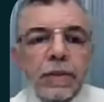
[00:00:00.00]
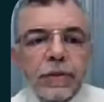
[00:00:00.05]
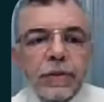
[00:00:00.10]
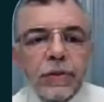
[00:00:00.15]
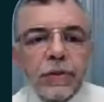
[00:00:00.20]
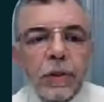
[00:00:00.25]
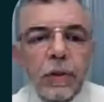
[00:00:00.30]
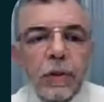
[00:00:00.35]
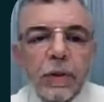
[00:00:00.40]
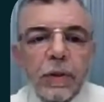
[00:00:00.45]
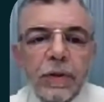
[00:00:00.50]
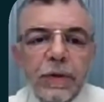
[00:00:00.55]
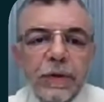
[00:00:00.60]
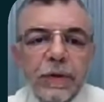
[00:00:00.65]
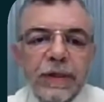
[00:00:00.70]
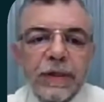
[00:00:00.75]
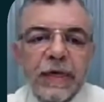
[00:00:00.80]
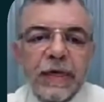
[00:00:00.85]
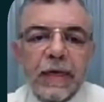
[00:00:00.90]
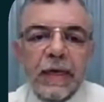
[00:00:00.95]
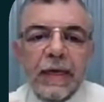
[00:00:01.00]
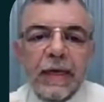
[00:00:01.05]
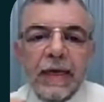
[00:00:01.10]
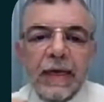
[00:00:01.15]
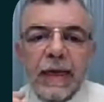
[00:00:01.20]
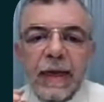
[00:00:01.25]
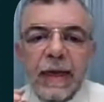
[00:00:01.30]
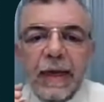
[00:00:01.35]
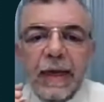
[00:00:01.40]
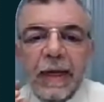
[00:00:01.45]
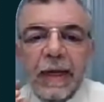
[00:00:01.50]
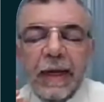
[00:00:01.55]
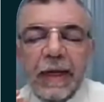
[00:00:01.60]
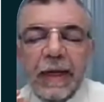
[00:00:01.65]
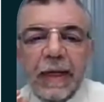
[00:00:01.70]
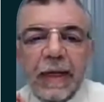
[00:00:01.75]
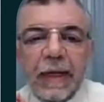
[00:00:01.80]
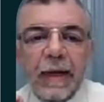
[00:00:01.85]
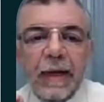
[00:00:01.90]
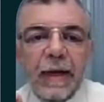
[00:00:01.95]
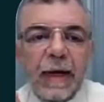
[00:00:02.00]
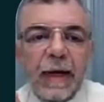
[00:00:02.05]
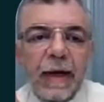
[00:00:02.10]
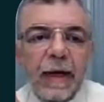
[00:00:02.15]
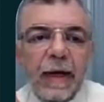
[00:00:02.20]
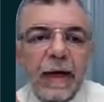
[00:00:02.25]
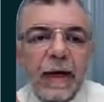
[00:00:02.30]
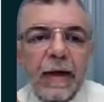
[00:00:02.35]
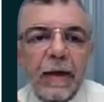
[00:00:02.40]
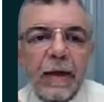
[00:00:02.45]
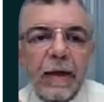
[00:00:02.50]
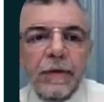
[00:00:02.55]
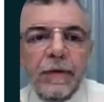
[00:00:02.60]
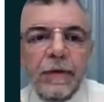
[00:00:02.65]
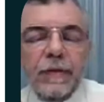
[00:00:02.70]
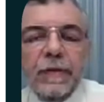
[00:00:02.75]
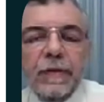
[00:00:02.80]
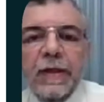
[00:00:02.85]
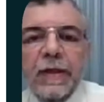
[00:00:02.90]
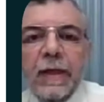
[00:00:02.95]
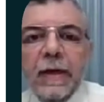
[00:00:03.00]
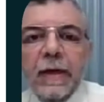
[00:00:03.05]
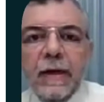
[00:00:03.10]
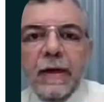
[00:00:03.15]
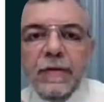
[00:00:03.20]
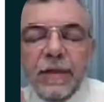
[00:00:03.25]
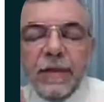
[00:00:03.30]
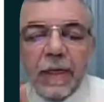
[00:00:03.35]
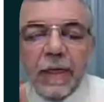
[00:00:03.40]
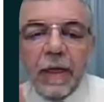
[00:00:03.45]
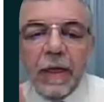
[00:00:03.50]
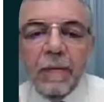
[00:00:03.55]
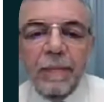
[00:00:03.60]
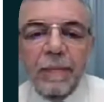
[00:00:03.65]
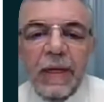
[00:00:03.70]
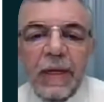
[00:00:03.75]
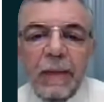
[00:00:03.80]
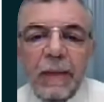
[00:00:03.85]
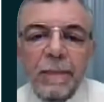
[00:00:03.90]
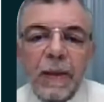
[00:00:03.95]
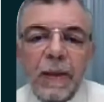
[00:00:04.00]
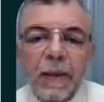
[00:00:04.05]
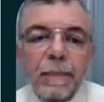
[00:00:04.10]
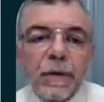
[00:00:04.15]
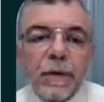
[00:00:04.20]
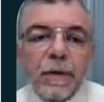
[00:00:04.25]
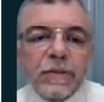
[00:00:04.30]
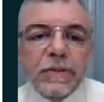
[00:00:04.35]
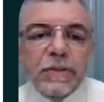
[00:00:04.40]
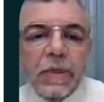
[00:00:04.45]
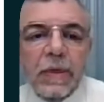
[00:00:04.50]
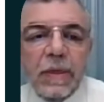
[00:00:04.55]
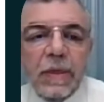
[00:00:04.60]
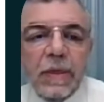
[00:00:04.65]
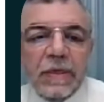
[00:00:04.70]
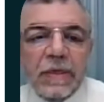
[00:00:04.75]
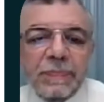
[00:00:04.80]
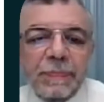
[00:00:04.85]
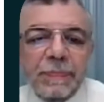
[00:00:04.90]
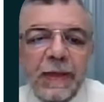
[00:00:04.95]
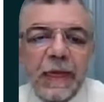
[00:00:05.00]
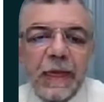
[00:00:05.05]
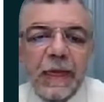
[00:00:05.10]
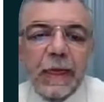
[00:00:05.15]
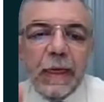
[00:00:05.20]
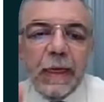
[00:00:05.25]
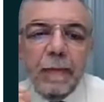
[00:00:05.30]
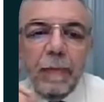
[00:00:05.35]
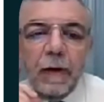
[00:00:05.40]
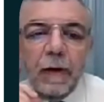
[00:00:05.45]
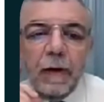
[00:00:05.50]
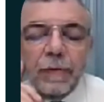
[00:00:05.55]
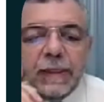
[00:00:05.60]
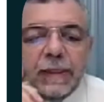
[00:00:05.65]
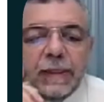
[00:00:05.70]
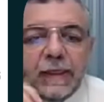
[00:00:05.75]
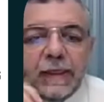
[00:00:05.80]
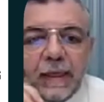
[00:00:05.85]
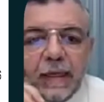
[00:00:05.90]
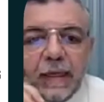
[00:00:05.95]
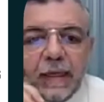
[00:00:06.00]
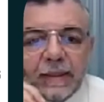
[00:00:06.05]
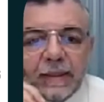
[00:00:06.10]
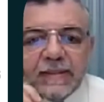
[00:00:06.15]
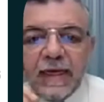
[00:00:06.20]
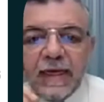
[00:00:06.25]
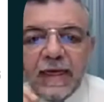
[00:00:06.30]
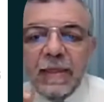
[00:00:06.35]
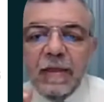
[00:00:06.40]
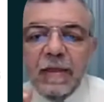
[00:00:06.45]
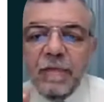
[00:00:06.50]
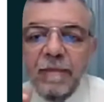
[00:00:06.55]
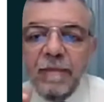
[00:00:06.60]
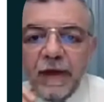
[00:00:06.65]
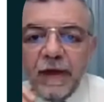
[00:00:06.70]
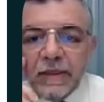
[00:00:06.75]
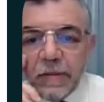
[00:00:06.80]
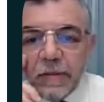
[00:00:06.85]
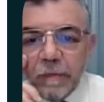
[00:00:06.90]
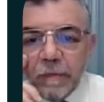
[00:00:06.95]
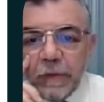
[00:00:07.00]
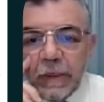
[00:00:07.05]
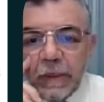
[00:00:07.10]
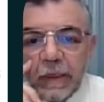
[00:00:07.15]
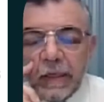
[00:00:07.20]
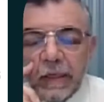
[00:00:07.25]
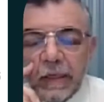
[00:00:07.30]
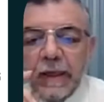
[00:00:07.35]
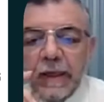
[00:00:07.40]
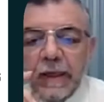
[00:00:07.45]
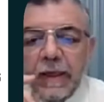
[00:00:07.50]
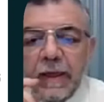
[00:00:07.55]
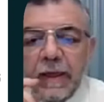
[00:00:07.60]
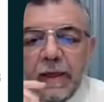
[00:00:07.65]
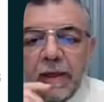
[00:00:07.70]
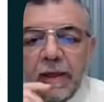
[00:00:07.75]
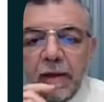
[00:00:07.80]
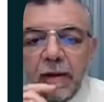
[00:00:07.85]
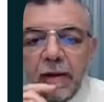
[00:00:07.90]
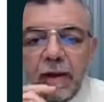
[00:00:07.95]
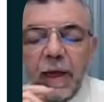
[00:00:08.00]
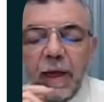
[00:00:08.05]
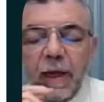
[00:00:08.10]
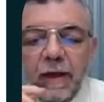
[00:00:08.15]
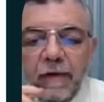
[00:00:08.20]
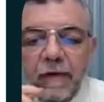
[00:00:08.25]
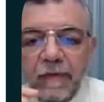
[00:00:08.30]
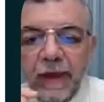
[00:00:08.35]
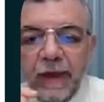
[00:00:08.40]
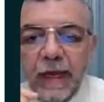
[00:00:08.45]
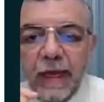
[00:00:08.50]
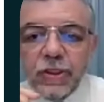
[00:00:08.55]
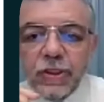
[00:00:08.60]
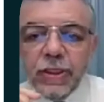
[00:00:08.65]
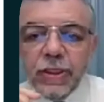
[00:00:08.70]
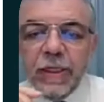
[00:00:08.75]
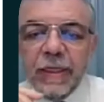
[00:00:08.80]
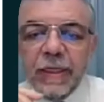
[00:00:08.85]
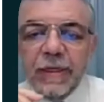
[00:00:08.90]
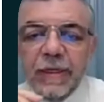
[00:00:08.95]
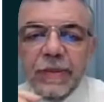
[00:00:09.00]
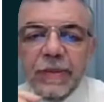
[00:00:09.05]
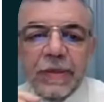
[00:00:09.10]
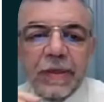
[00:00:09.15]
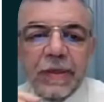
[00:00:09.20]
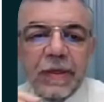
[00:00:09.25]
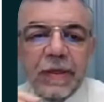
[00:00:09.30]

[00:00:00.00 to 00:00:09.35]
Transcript: So there are many papers speaking about the side effects of the IVH, and